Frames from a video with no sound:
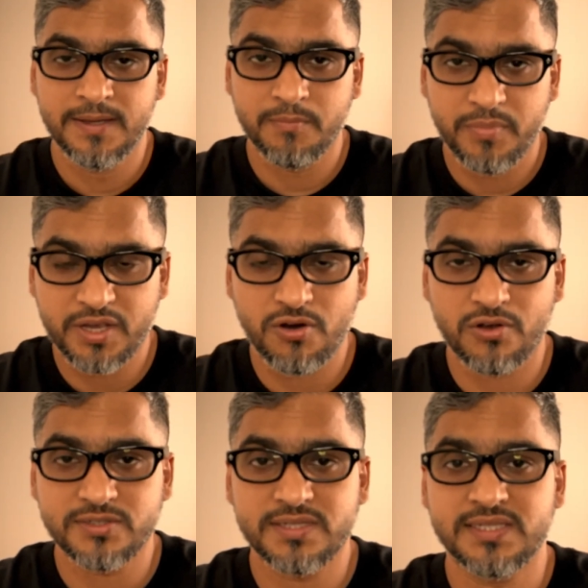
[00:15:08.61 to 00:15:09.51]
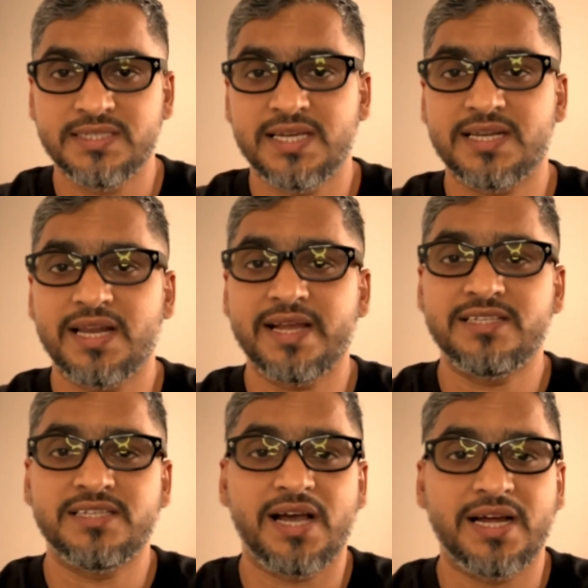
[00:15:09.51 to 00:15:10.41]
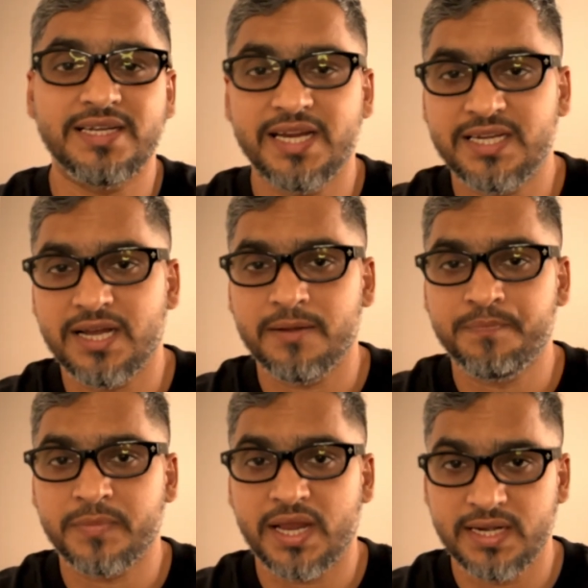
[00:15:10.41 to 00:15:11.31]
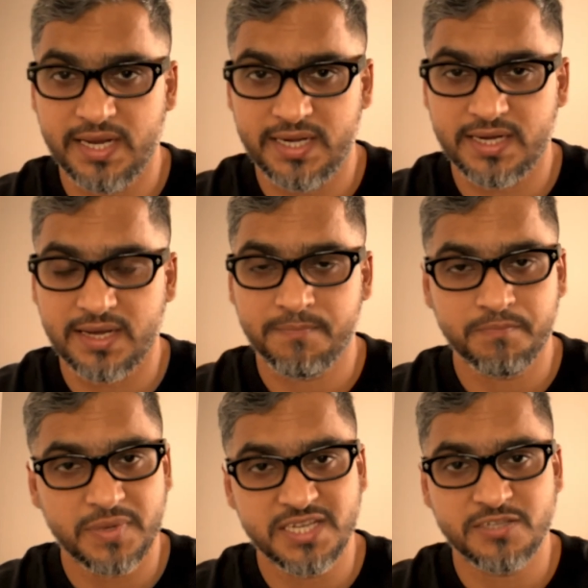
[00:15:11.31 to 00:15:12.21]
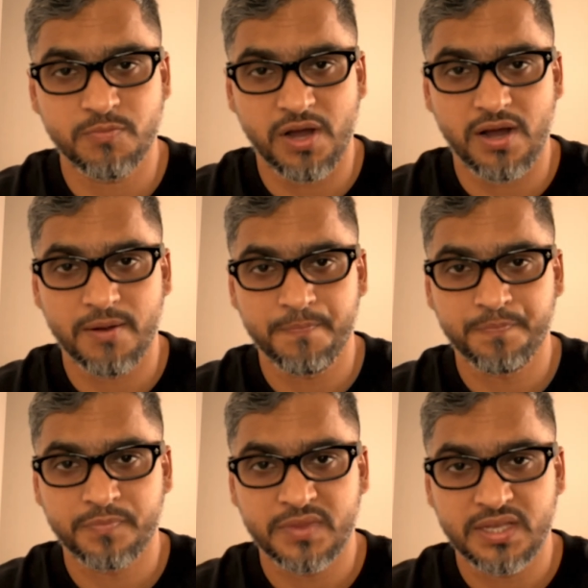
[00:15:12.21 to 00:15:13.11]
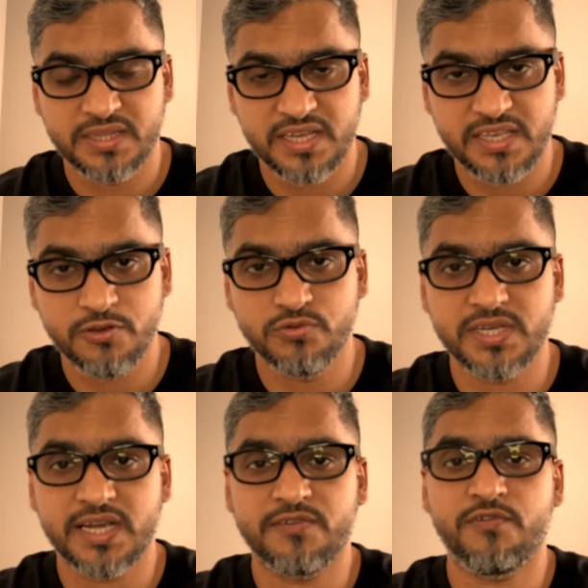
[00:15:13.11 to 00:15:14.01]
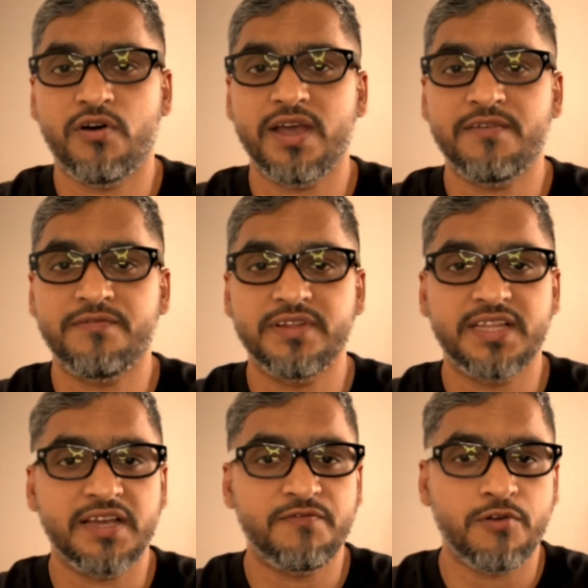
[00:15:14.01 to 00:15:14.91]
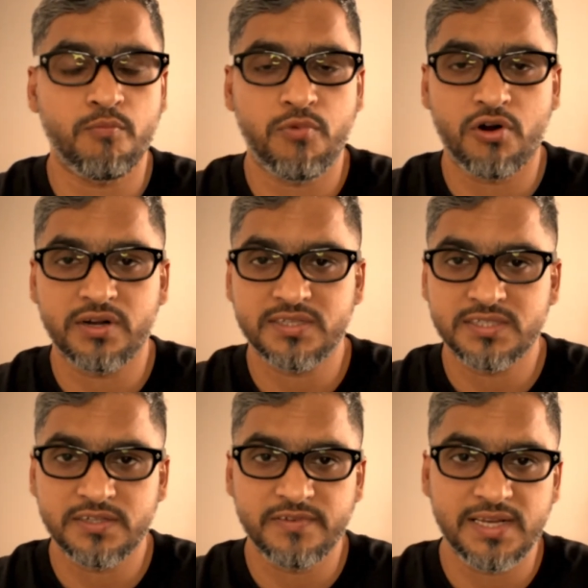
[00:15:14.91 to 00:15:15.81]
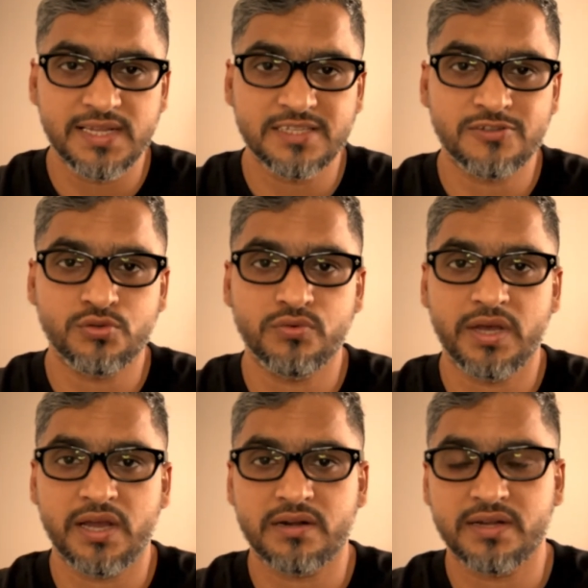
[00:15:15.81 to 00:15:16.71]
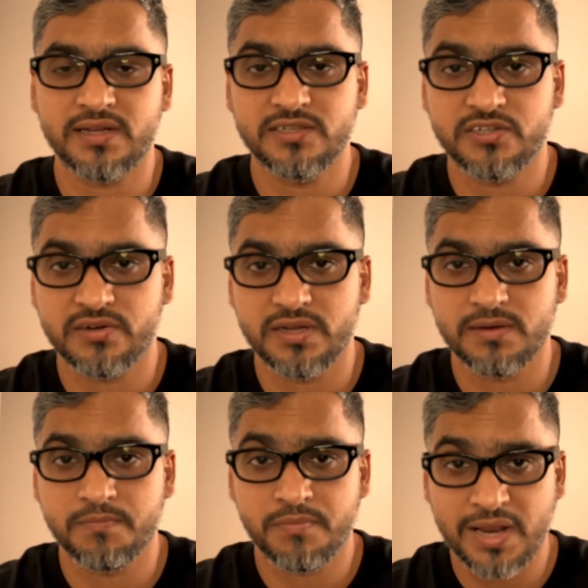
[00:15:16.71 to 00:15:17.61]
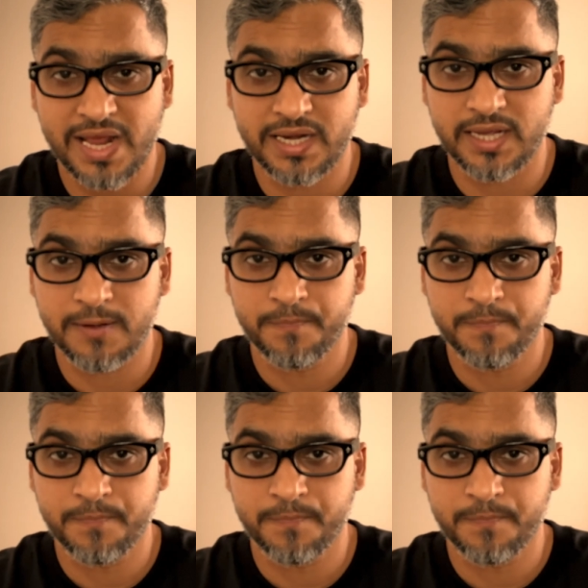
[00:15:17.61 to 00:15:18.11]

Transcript: Because satellites are data, and data is power. They're using it for everything from border surveillance to agricultural planning.